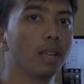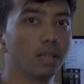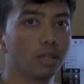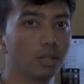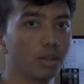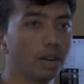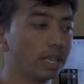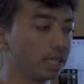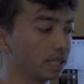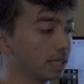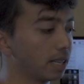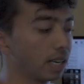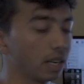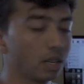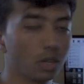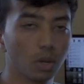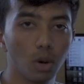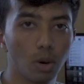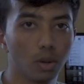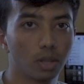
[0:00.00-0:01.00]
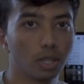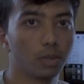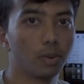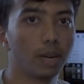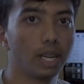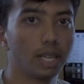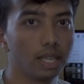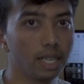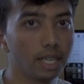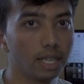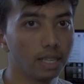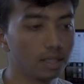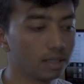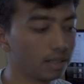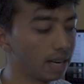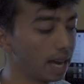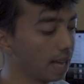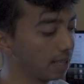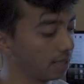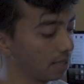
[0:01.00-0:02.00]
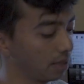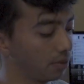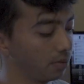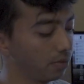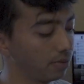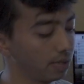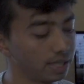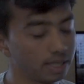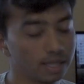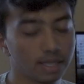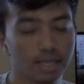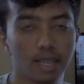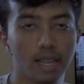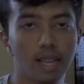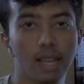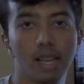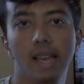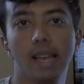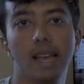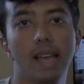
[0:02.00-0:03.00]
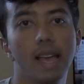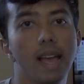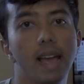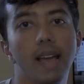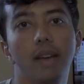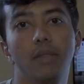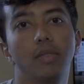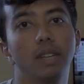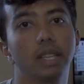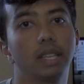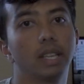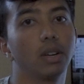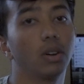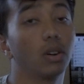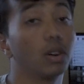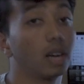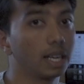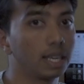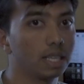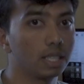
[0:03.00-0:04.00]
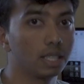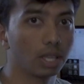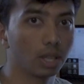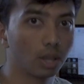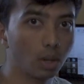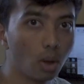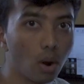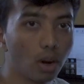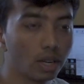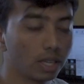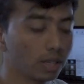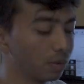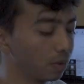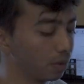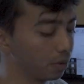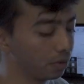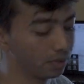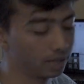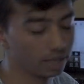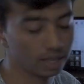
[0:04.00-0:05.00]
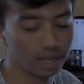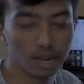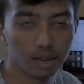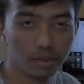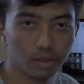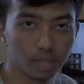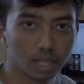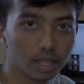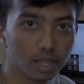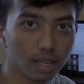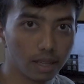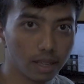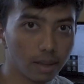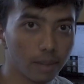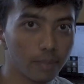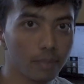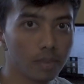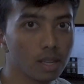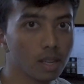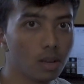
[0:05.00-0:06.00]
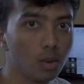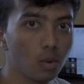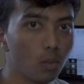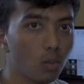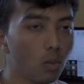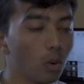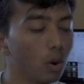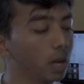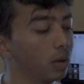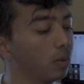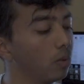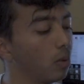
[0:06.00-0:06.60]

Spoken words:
So I decided to go with the 20-liter as it fits everything, or at least I thought it would fit everything what I